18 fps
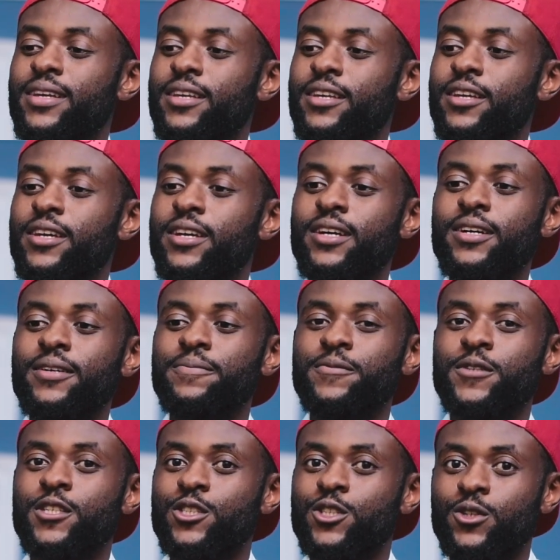Yeah,
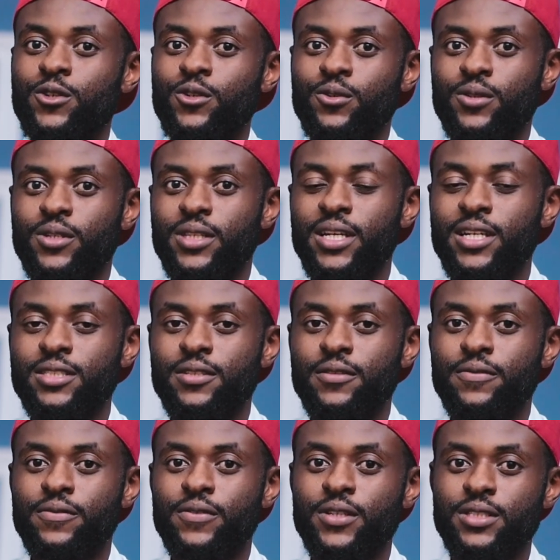so that's the
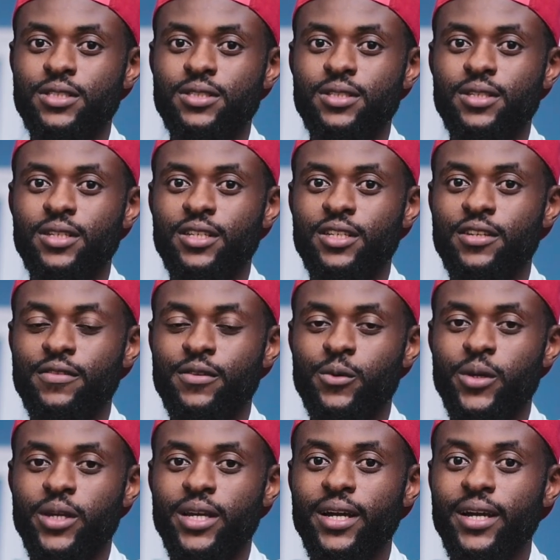first
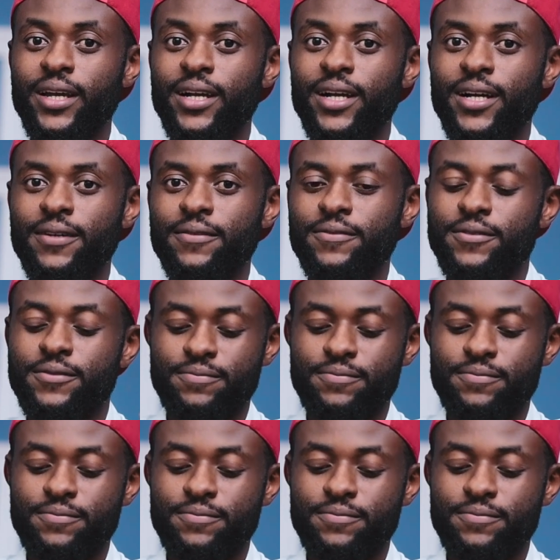giveaway I have.